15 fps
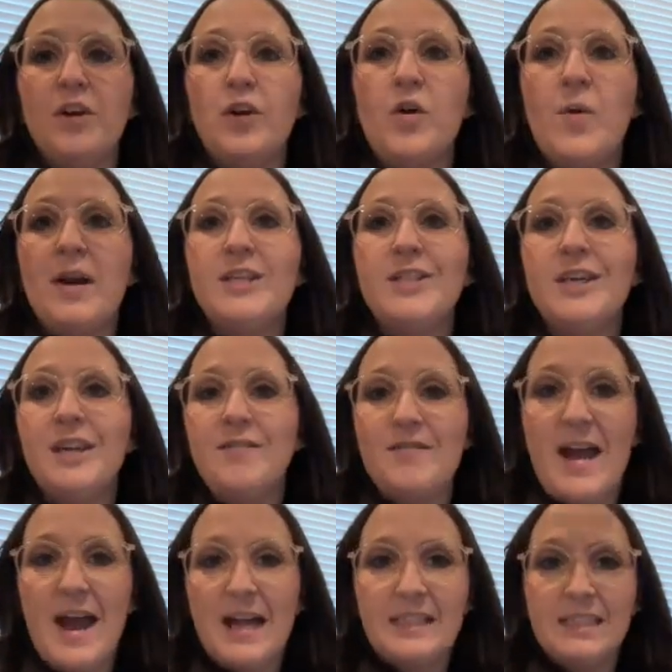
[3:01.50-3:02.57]
you're going to
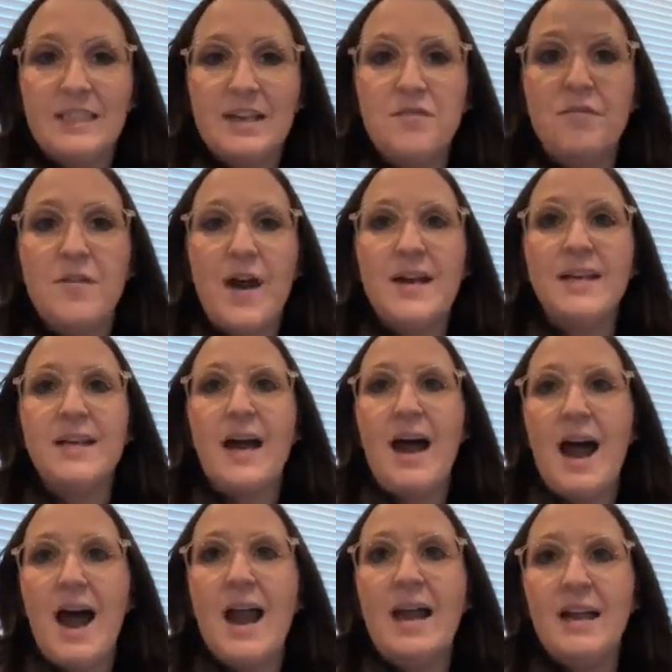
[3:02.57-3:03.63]
invest, find a
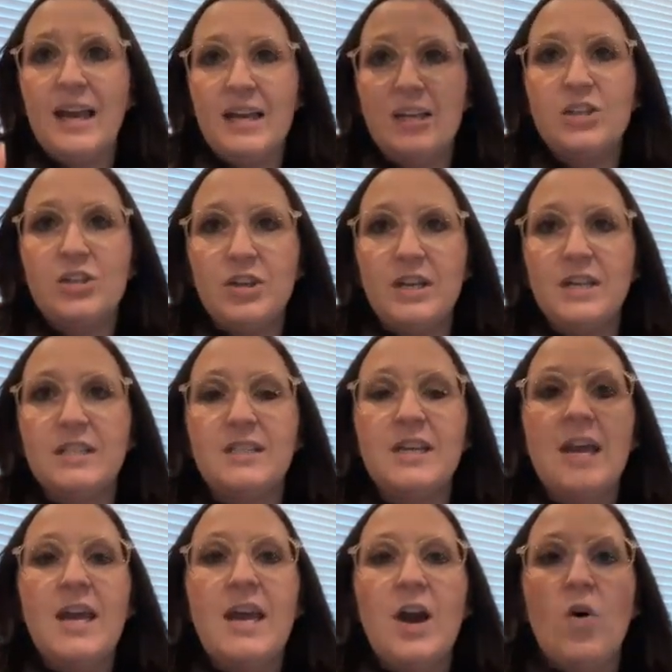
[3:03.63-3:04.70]
high interest
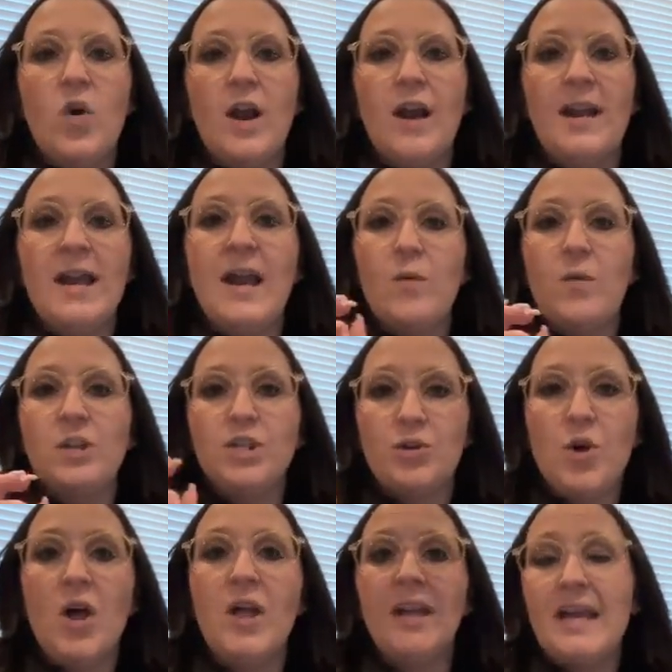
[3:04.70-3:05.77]
or an what you
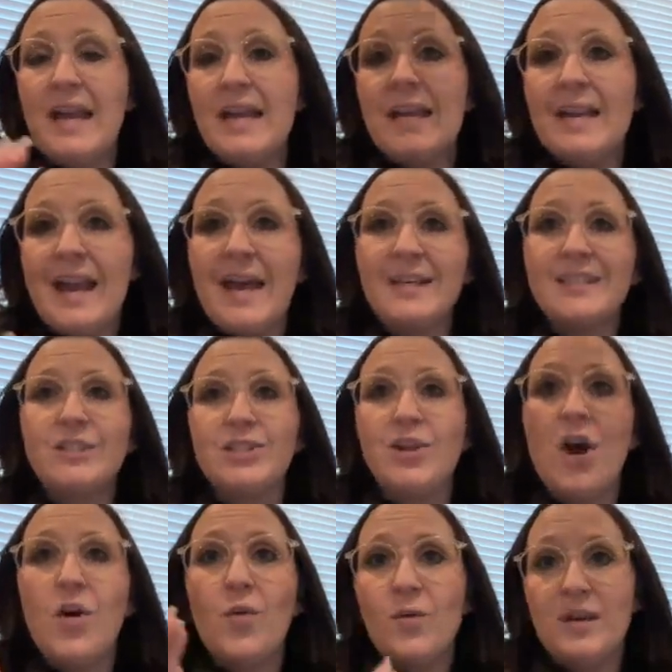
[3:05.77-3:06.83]
call an index
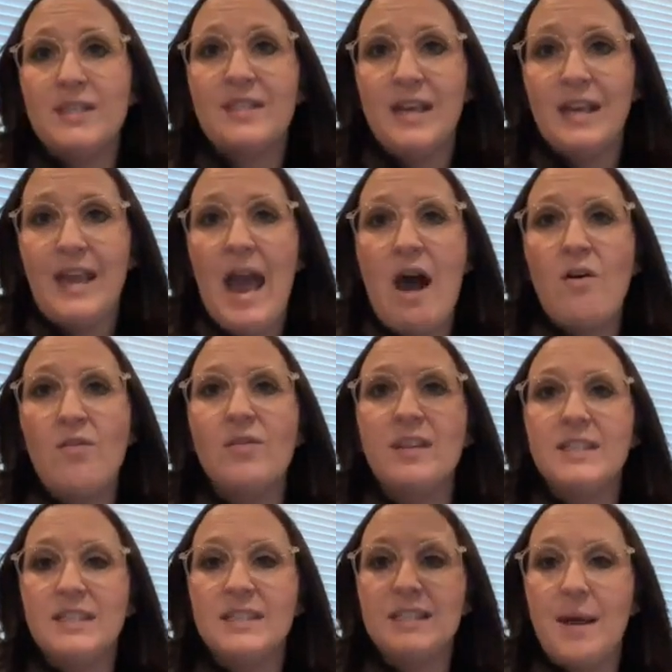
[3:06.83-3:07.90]
no risk account.
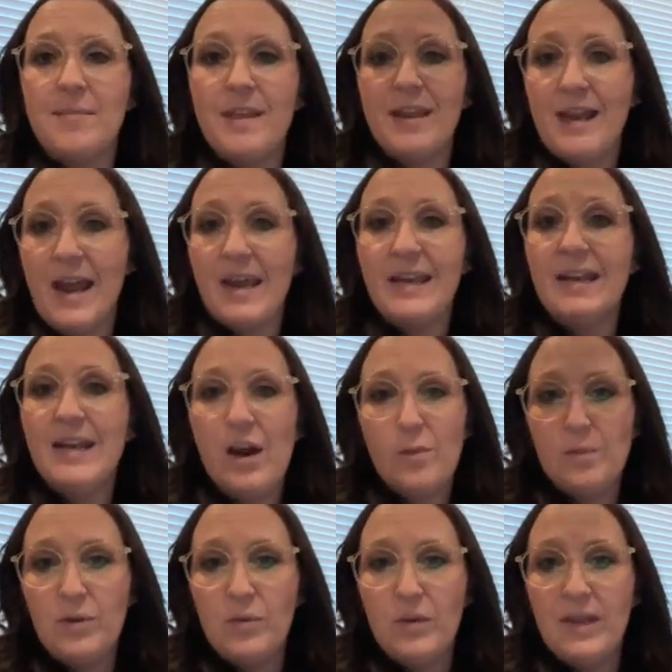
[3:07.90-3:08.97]
This is something I can
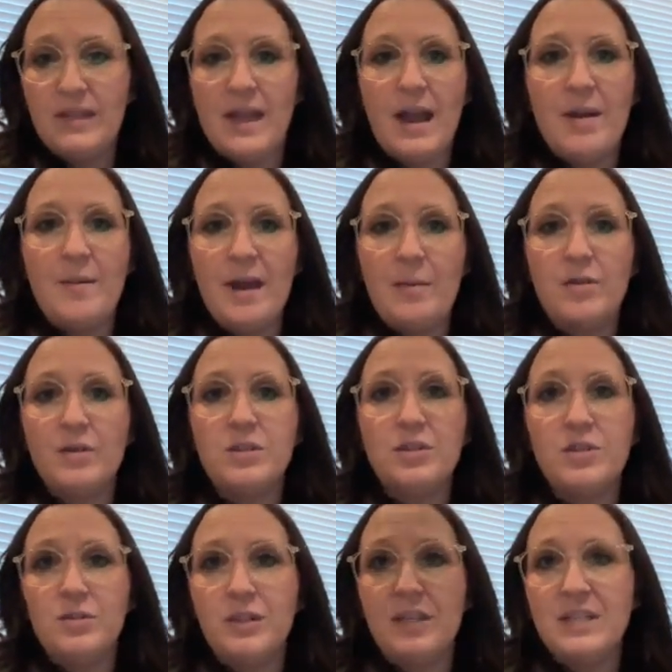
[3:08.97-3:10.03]
help you with. I'm able to
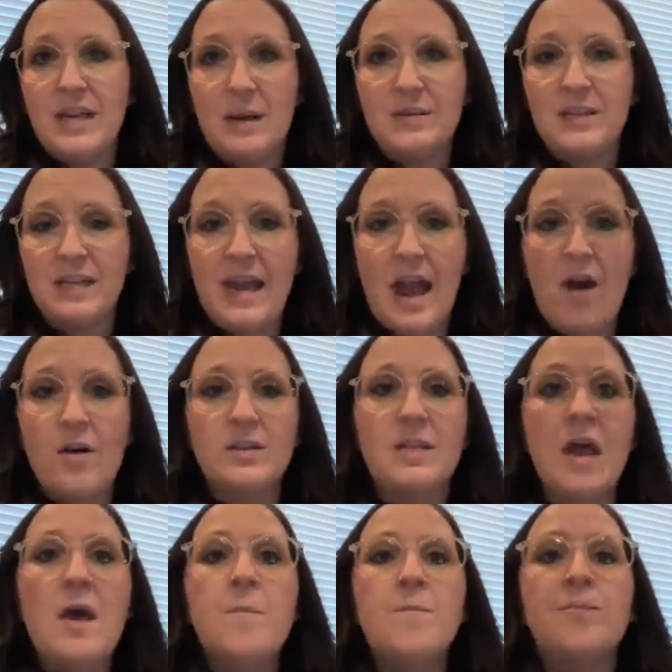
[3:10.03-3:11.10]
do these types of
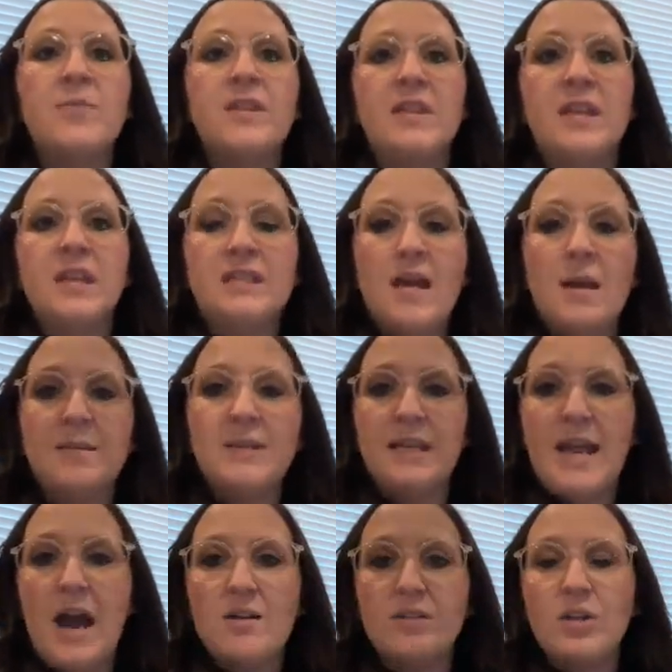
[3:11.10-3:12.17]
accounts. These types of
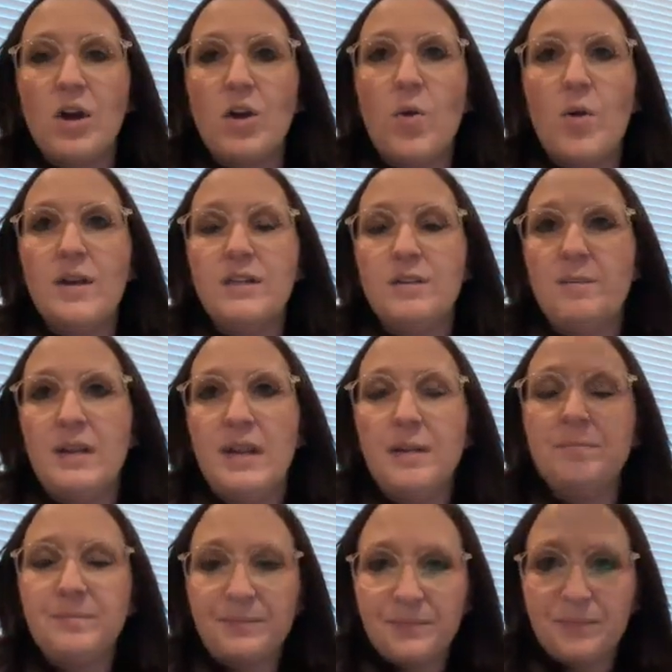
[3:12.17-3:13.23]
accounts are going to
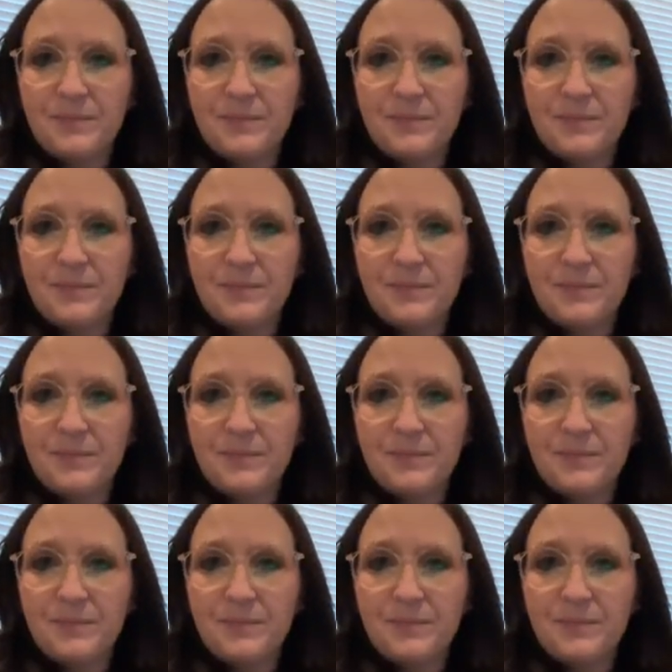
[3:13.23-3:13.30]
be